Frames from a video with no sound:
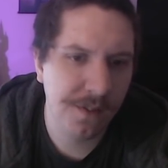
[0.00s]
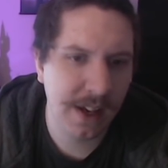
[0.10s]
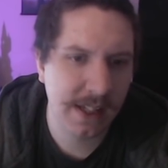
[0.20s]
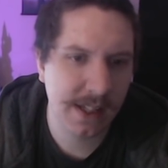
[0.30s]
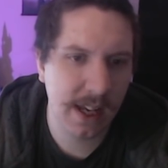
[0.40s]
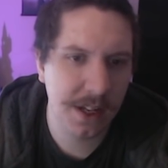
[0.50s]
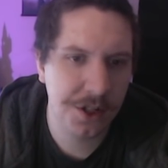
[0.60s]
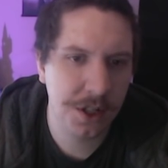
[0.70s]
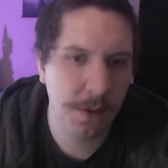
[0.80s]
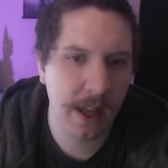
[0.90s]
Fixed
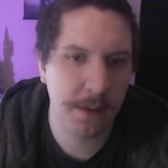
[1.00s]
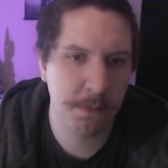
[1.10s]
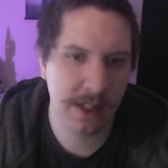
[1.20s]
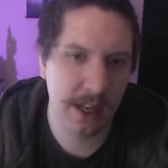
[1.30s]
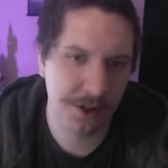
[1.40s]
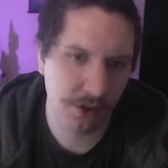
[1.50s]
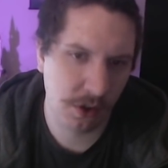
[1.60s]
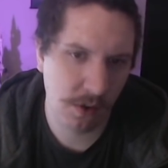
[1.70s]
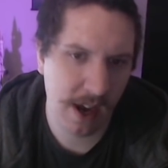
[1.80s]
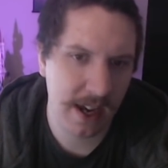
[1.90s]
issue and potential
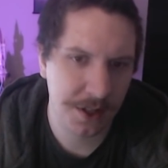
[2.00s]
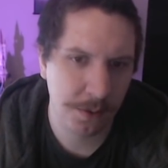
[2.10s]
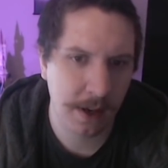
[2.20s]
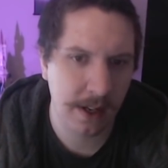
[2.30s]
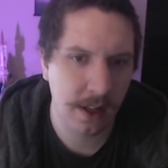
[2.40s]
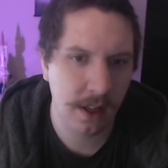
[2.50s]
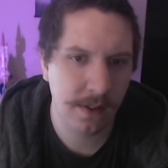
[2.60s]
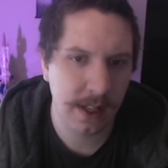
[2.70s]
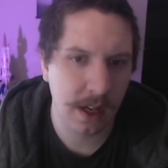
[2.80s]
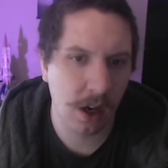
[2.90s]
crash when
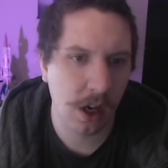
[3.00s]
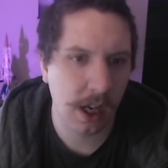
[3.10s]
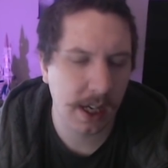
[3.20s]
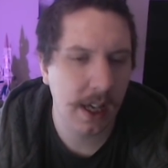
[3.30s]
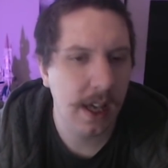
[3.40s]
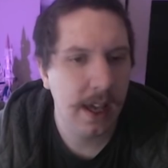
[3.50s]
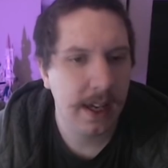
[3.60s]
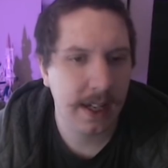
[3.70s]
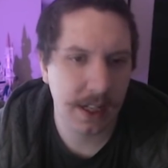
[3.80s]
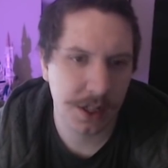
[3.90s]
the honk
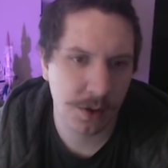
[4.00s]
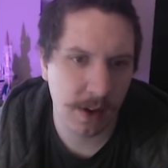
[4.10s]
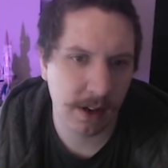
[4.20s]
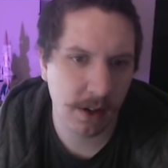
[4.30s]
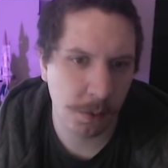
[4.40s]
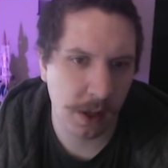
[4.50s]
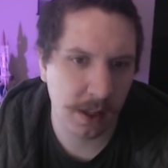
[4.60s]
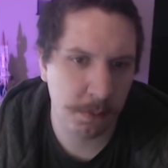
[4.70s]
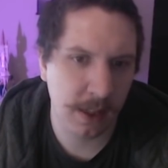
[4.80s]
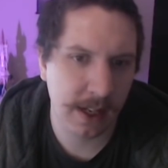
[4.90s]
gets triggered while
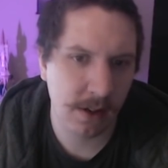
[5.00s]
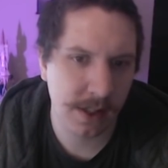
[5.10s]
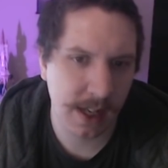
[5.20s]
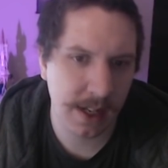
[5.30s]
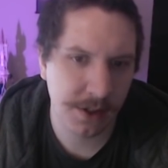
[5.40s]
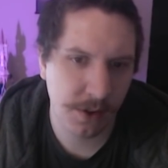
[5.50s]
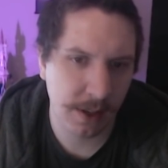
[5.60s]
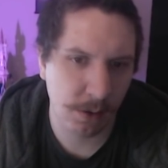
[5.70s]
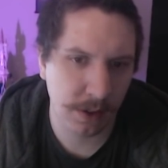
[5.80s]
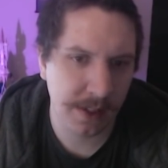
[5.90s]
a player is
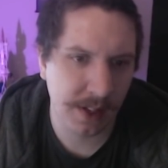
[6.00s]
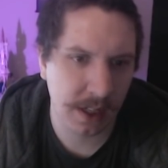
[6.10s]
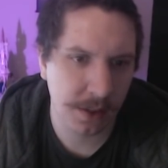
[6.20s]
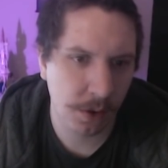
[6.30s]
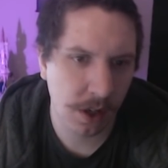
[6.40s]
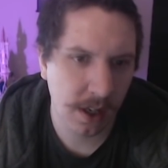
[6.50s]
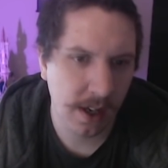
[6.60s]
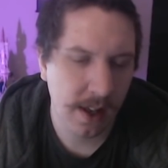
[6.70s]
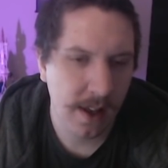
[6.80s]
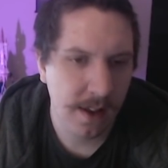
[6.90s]
entering or leaving a door.
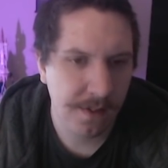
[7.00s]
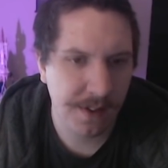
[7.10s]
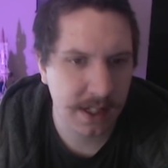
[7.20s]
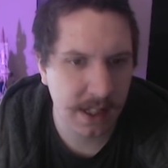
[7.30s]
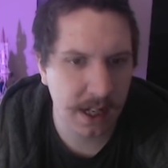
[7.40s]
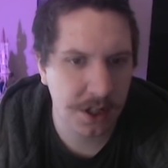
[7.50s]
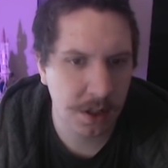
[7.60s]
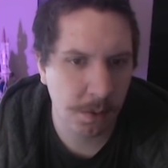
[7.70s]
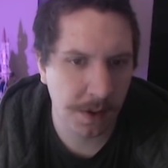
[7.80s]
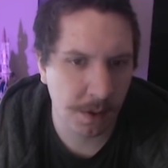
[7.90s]
Fixed
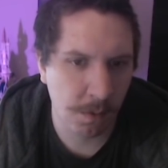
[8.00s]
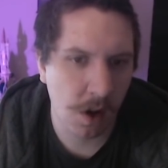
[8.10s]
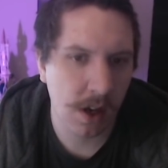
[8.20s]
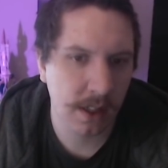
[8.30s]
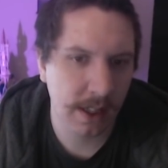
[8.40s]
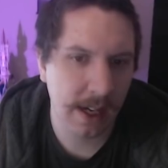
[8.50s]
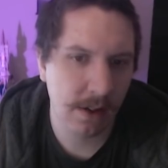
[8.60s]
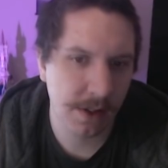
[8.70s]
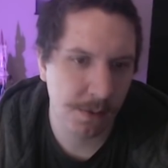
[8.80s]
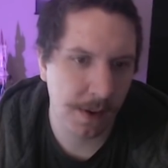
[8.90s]
issue where the wrong
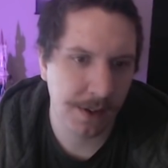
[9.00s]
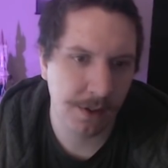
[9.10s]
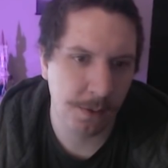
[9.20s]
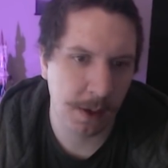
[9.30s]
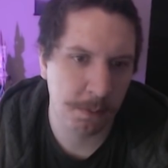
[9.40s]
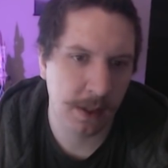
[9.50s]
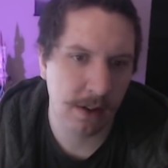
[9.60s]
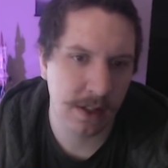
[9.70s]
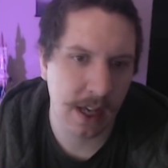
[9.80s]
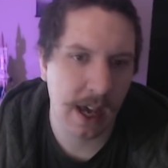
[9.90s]
layer is rendered when a
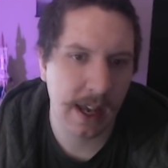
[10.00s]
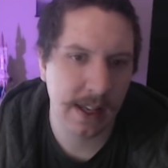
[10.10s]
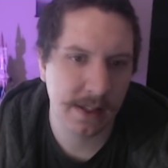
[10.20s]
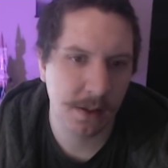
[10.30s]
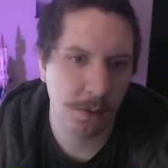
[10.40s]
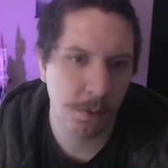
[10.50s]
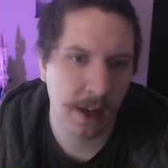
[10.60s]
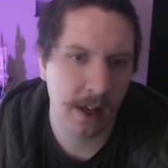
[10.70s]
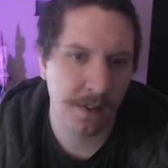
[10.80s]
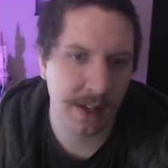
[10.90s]
player dies
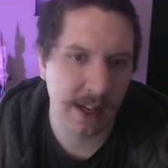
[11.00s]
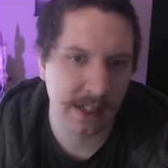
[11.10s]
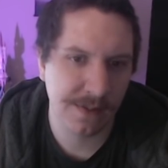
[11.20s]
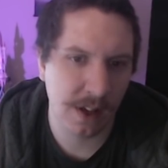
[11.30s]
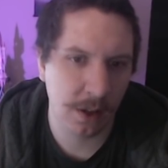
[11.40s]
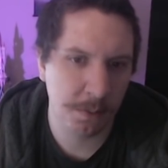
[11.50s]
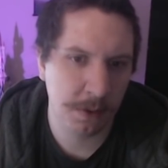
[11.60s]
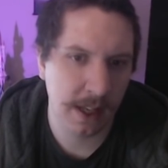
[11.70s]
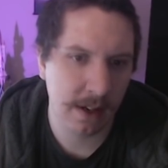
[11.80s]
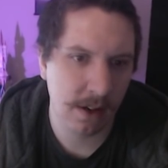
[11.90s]
while the next followed
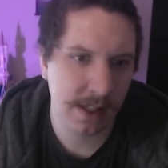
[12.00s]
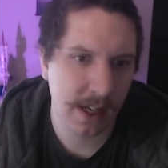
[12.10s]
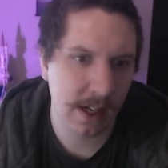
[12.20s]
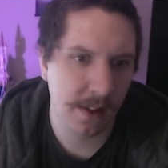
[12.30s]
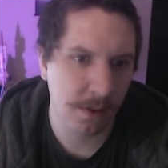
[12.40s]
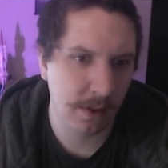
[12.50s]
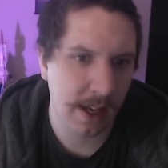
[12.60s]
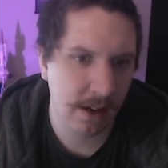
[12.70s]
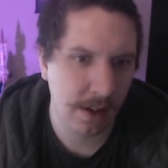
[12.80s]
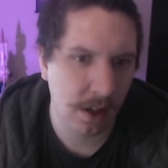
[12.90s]
player is in another
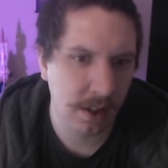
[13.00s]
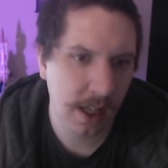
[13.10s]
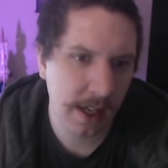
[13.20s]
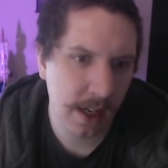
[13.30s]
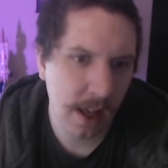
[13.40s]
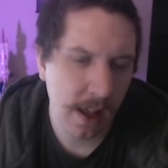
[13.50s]
layer in online.